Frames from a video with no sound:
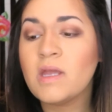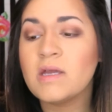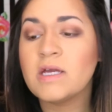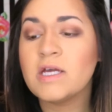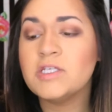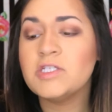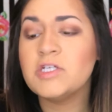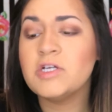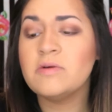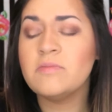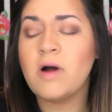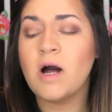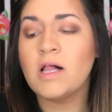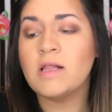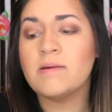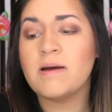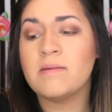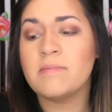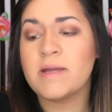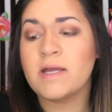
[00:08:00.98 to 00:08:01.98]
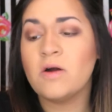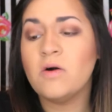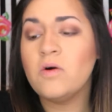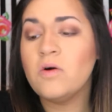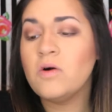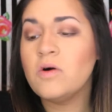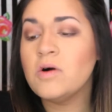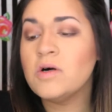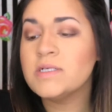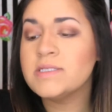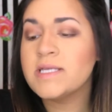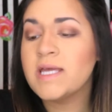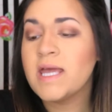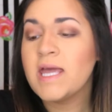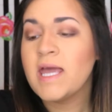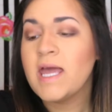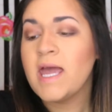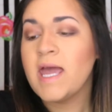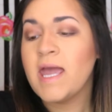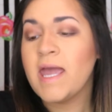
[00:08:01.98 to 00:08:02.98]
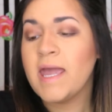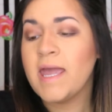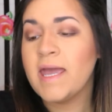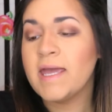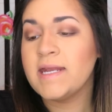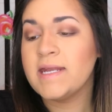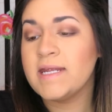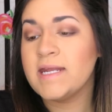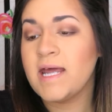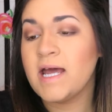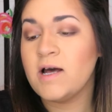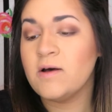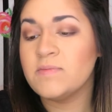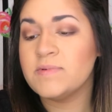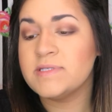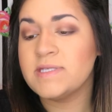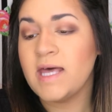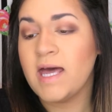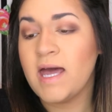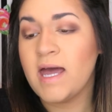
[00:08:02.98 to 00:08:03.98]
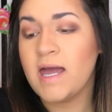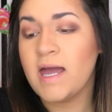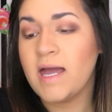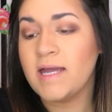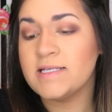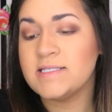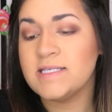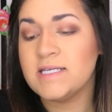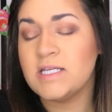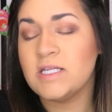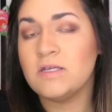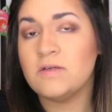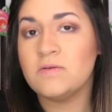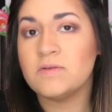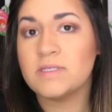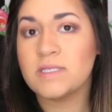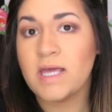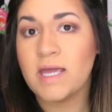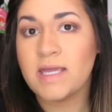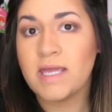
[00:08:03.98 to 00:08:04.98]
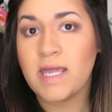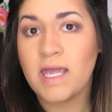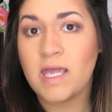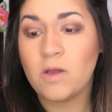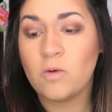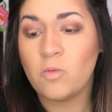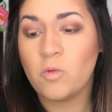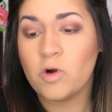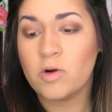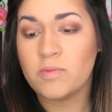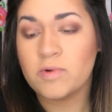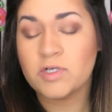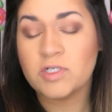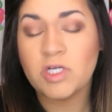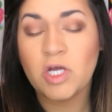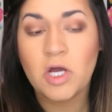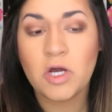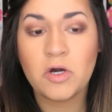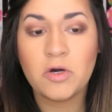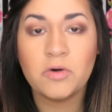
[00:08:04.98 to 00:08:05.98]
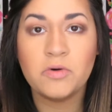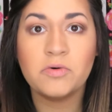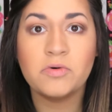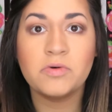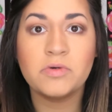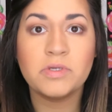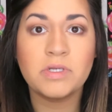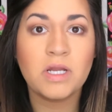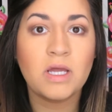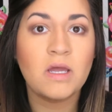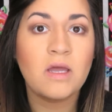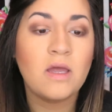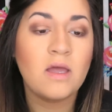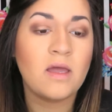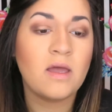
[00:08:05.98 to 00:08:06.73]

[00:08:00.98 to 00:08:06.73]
because you know I'm all about my gold, and it helps that I did use like a warmer tone